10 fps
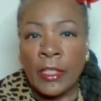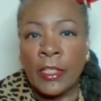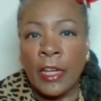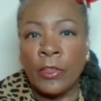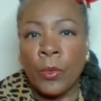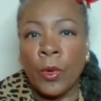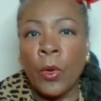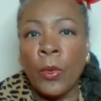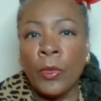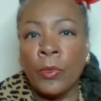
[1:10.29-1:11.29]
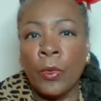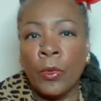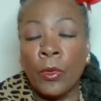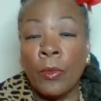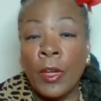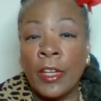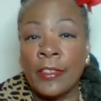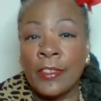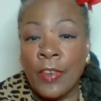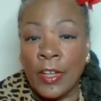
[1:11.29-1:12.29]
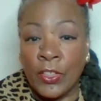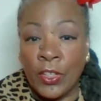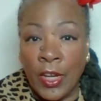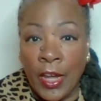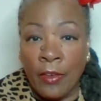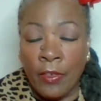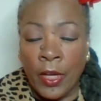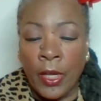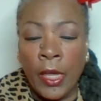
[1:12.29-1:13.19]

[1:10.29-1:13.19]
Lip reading: States were going through the Reconstruction era,